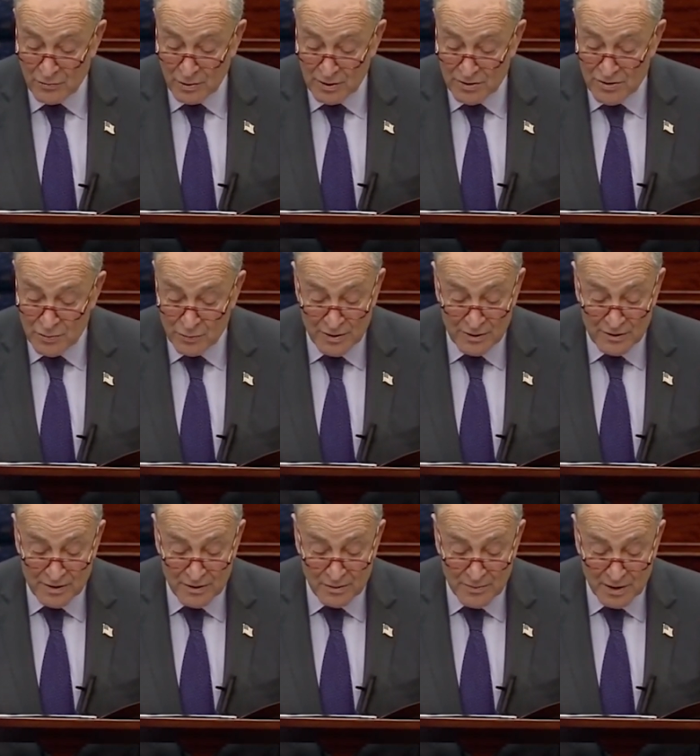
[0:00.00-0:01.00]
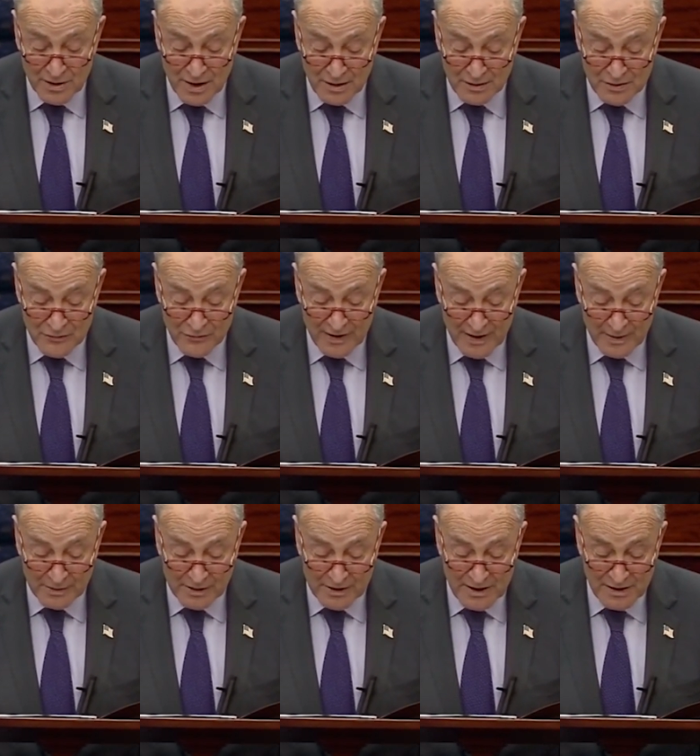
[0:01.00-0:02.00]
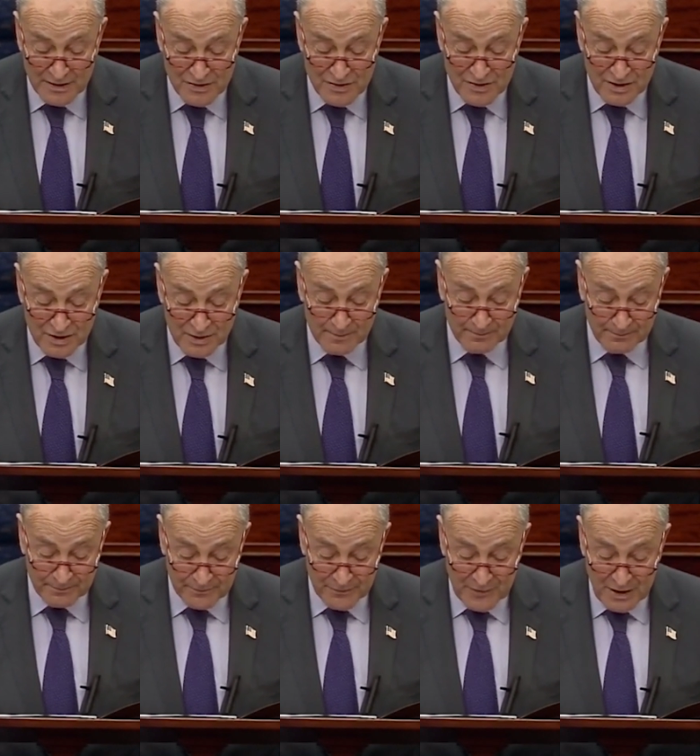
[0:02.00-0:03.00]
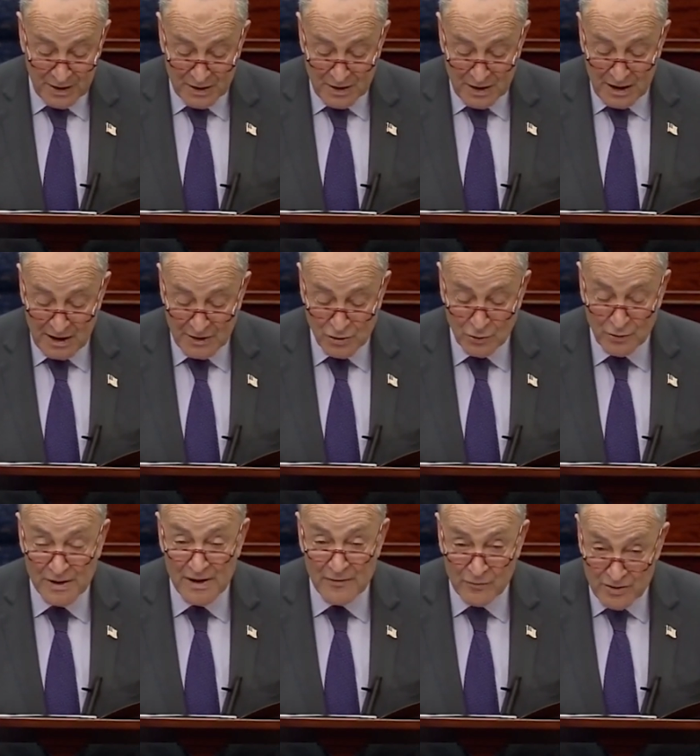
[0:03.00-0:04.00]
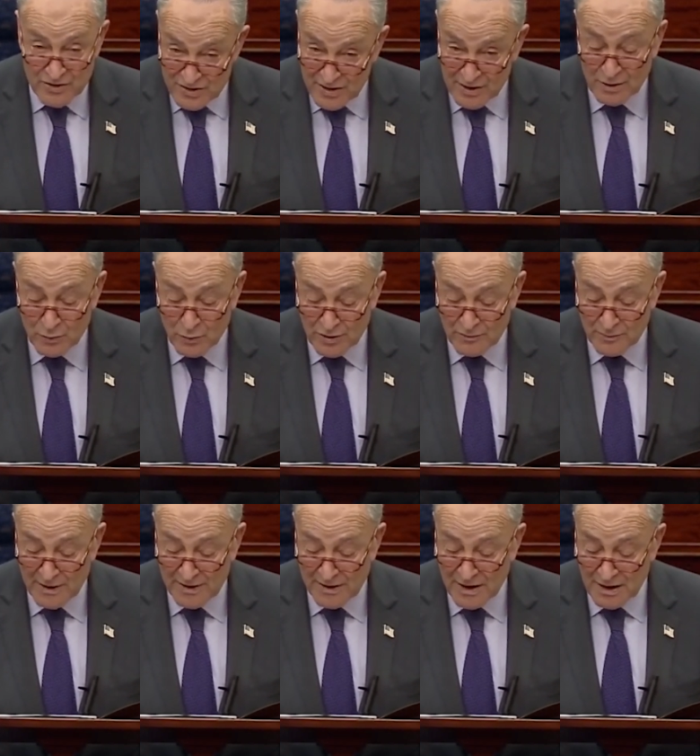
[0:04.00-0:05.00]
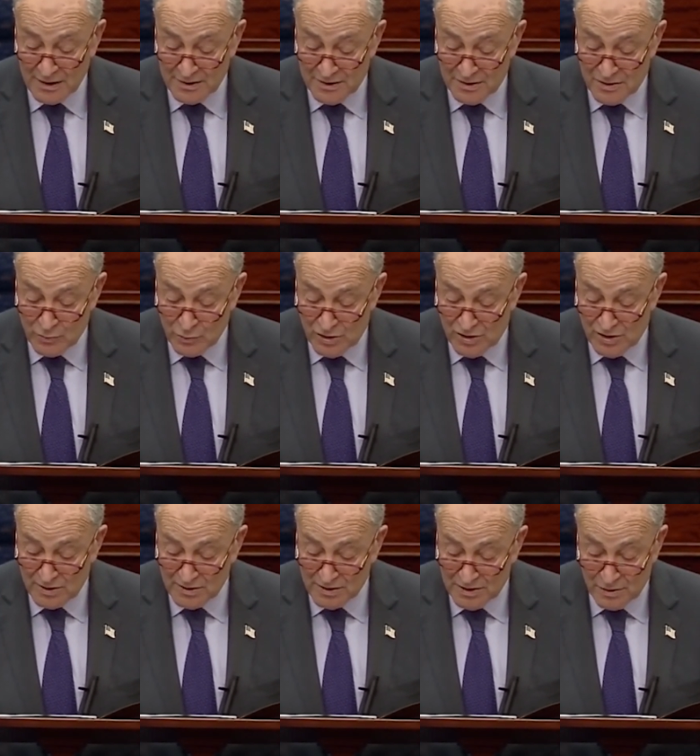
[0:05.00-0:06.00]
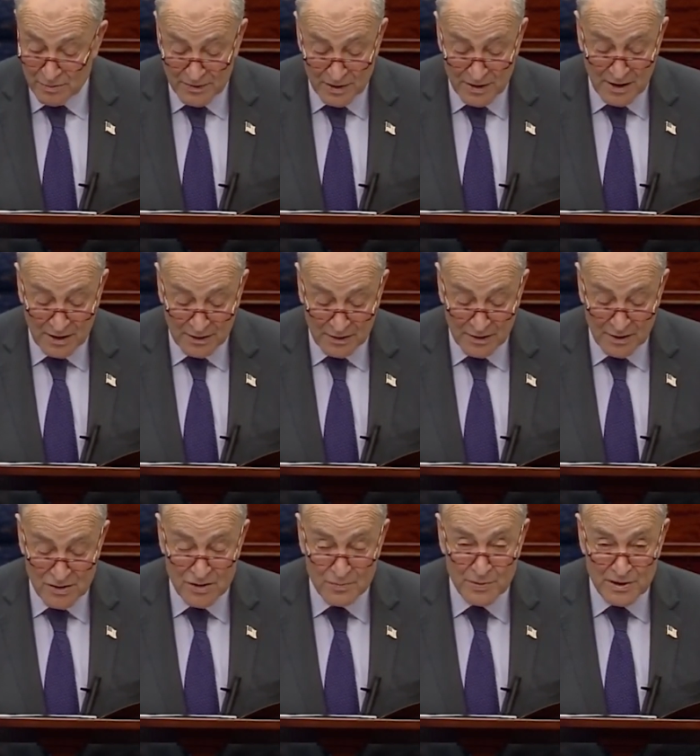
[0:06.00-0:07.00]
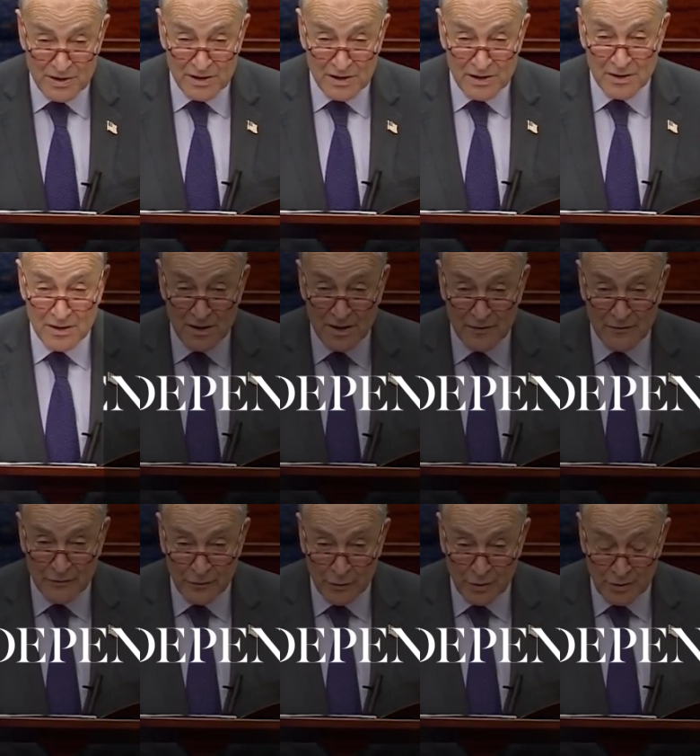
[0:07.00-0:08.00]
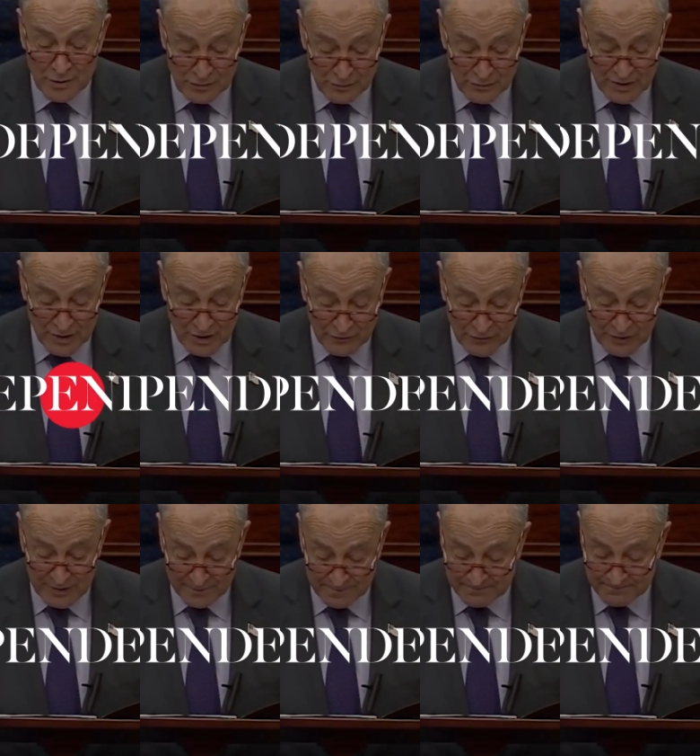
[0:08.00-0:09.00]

are also with Leader McConnell's family and his team. I join every single one of my colleagues in wishing Leader McConnell a speedy and full recovery.